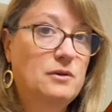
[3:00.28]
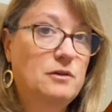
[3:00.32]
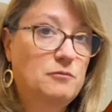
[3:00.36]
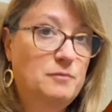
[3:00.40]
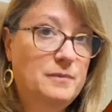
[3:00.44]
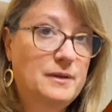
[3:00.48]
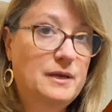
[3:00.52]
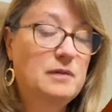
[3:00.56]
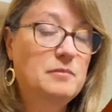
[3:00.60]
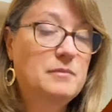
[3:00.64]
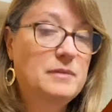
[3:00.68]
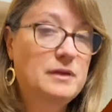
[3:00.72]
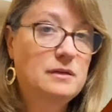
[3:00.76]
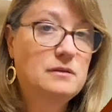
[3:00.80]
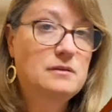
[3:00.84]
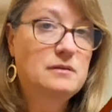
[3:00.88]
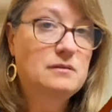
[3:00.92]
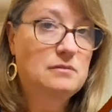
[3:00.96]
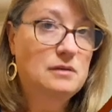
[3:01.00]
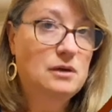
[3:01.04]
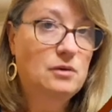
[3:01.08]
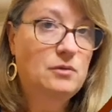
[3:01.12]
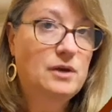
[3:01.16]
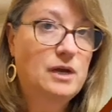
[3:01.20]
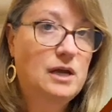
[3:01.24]
of pigment.
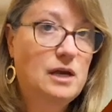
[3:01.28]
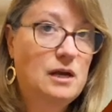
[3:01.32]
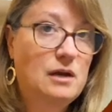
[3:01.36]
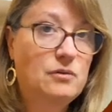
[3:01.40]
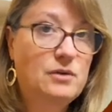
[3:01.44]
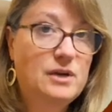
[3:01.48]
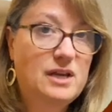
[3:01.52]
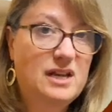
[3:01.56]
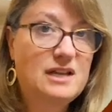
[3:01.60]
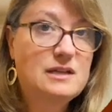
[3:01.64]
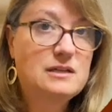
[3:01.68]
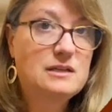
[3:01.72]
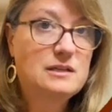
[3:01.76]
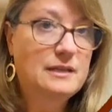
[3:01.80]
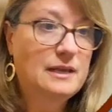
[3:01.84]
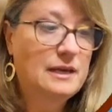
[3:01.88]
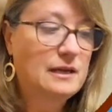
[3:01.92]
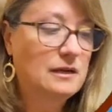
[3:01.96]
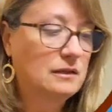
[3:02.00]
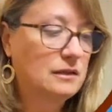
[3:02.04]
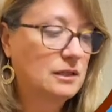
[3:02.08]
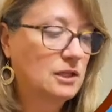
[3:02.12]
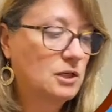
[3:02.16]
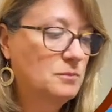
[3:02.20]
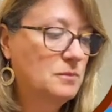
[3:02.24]
Okay, I'll get into
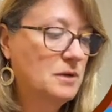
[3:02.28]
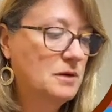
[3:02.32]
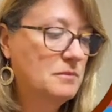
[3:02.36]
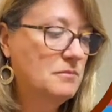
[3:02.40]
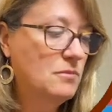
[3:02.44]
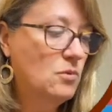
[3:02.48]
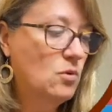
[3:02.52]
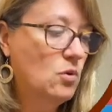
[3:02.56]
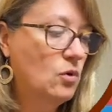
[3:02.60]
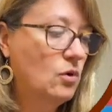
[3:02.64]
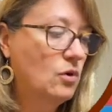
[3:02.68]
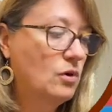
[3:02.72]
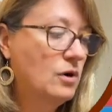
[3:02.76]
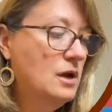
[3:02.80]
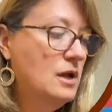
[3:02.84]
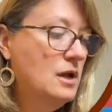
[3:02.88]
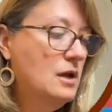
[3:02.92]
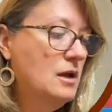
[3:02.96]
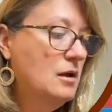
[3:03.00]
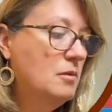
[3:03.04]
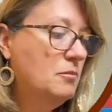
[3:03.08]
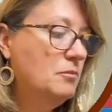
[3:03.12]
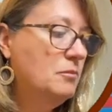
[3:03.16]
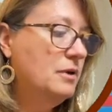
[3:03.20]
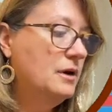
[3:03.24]
that a little bit more,
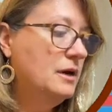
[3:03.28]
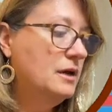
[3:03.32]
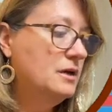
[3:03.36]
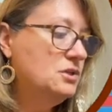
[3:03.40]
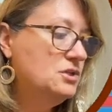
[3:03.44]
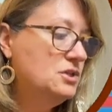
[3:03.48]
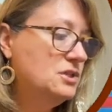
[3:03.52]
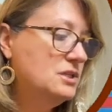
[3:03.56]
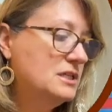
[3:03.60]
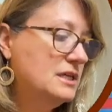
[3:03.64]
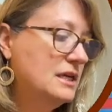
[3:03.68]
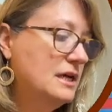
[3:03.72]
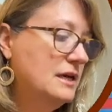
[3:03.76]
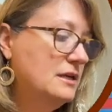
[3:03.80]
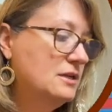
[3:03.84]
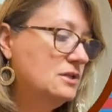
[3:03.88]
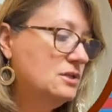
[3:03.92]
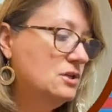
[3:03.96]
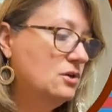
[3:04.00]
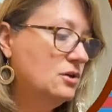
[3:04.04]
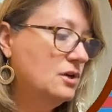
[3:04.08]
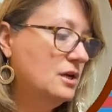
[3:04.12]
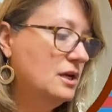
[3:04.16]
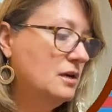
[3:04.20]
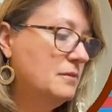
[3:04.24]
but just kind of
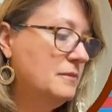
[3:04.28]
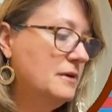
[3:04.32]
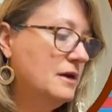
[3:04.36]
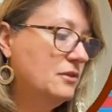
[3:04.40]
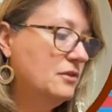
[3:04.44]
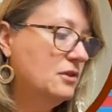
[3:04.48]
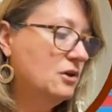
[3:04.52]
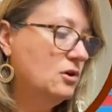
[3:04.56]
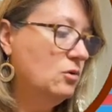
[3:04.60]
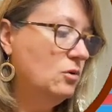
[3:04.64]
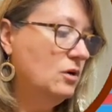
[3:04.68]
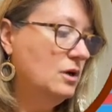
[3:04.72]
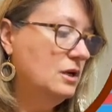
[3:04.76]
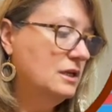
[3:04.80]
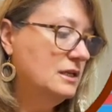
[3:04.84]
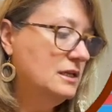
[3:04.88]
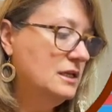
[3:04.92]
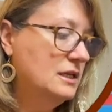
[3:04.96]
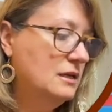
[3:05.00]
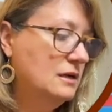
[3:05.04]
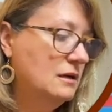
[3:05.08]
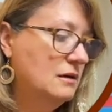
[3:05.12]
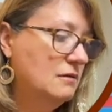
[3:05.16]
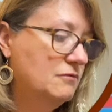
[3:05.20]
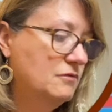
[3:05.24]
talking about the
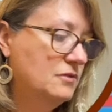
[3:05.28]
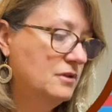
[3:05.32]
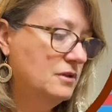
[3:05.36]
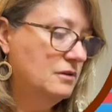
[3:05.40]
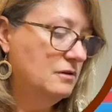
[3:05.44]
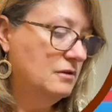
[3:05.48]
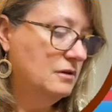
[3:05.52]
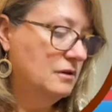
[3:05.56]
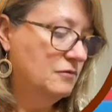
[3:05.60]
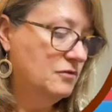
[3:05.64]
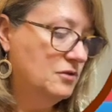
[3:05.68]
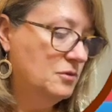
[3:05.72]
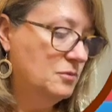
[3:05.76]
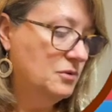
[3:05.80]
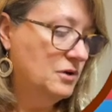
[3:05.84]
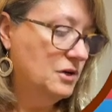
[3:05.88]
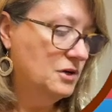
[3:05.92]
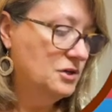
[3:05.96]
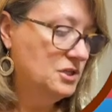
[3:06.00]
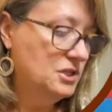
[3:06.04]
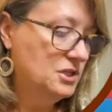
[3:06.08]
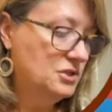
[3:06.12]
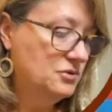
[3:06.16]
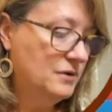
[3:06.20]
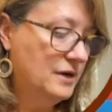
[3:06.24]
quality of the
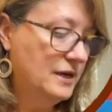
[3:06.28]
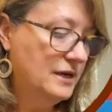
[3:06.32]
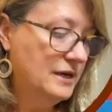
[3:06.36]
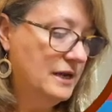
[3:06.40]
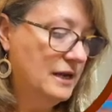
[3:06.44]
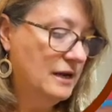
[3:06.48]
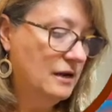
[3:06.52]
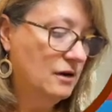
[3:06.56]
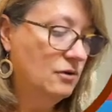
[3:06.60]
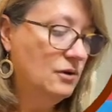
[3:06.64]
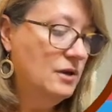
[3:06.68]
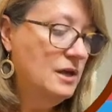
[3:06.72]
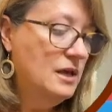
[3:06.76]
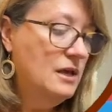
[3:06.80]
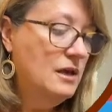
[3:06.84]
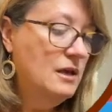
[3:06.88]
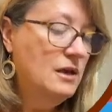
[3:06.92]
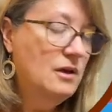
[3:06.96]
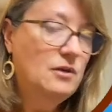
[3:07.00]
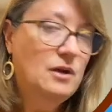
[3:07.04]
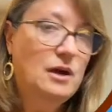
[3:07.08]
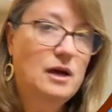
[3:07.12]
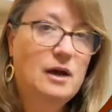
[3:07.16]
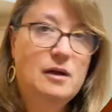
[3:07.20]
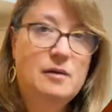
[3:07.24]
brushes right now,
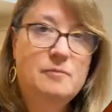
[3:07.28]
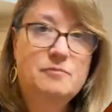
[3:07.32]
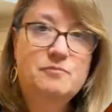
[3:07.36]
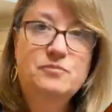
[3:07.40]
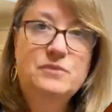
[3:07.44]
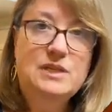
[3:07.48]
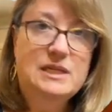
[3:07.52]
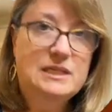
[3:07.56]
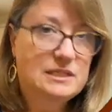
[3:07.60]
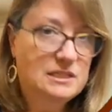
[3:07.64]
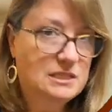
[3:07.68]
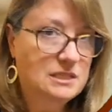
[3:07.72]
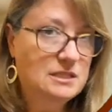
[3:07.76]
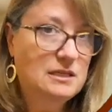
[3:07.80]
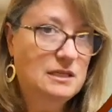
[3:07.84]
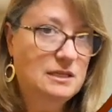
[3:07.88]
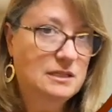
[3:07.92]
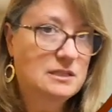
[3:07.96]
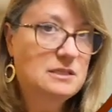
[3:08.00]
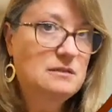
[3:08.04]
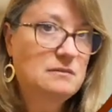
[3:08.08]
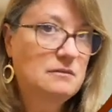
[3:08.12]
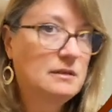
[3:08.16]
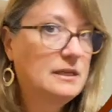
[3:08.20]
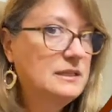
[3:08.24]

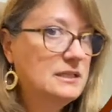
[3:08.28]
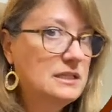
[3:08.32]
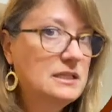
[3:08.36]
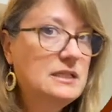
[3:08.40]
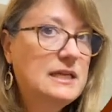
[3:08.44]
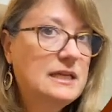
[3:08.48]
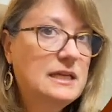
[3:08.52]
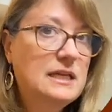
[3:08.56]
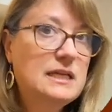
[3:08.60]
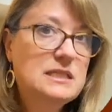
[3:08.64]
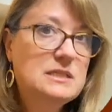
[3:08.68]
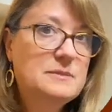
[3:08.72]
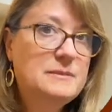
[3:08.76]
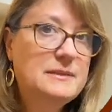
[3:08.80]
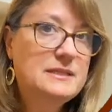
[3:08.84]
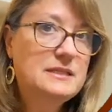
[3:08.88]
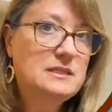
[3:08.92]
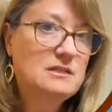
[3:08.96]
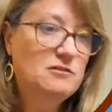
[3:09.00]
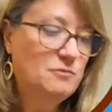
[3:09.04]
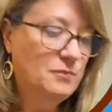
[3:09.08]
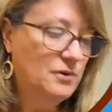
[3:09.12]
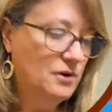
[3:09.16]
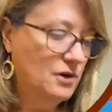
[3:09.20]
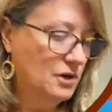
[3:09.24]
it's an
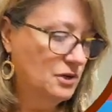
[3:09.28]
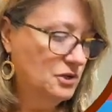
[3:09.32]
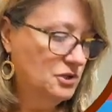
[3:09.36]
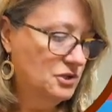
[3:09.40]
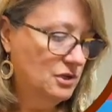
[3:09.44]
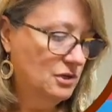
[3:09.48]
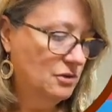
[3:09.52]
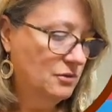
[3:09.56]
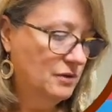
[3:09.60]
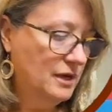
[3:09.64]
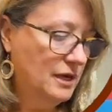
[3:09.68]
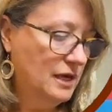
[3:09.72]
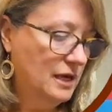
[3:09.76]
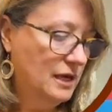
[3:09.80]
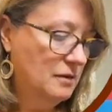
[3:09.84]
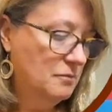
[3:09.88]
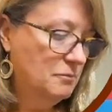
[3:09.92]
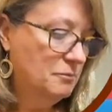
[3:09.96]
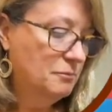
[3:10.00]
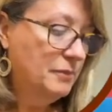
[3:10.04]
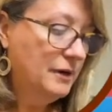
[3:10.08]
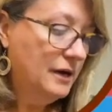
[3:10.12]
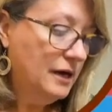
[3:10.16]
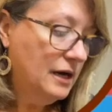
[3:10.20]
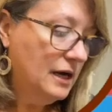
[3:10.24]
inexpensive brush, okay,
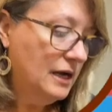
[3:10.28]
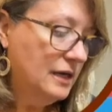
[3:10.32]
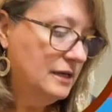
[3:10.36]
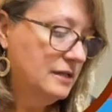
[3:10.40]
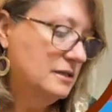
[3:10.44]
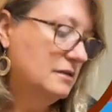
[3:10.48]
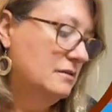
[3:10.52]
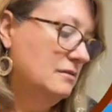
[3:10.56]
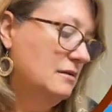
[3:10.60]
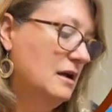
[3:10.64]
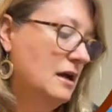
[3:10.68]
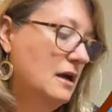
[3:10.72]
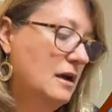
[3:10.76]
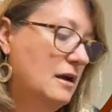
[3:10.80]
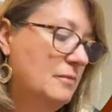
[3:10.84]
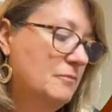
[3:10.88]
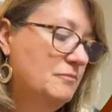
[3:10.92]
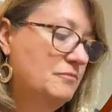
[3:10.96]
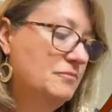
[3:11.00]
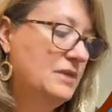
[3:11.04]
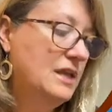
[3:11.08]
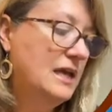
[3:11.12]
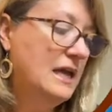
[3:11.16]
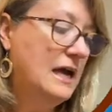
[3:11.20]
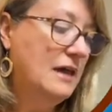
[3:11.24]
but
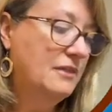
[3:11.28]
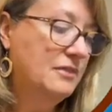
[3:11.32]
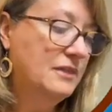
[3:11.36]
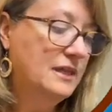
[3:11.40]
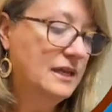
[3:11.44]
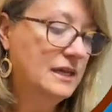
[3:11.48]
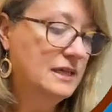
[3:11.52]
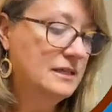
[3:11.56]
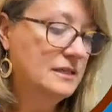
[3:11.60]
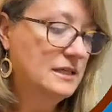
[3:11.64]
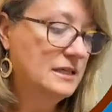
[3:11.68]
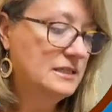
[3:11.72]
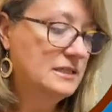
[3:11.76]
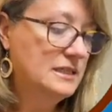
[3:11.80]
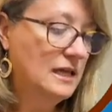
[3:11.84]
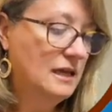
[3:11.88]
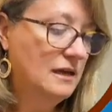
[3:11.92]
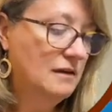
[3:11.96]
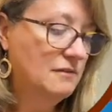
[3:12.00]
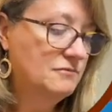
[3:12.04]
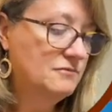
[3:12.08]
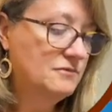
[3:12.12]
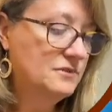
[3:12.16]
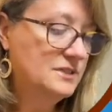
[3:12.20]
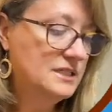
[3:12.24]
I think it does
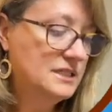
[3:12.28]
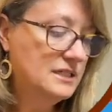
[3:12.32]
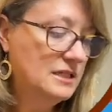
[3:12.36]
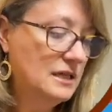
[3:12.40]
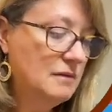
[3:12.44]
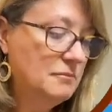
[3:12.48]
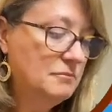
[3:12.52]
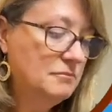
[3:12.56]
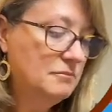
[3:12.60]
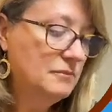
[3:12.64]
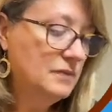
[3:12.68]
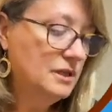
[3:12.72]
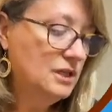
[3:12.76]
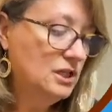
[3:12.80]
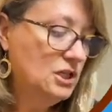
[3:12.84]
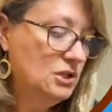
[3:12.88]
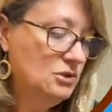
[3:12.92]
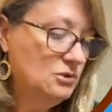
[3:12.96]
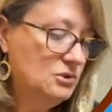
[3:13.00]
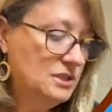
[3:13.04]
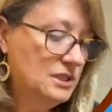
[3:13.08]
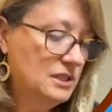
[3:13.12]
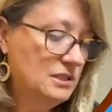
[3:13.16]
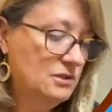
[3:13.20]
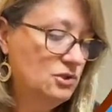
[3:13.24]
have some
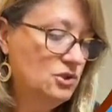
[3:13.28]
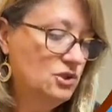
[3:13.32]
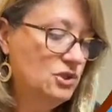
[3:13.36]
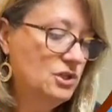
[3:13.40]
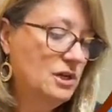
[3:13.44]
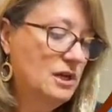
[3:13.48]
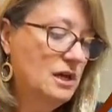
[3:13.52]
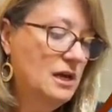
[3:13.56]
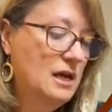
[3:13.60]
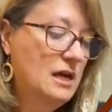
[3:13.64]
usage,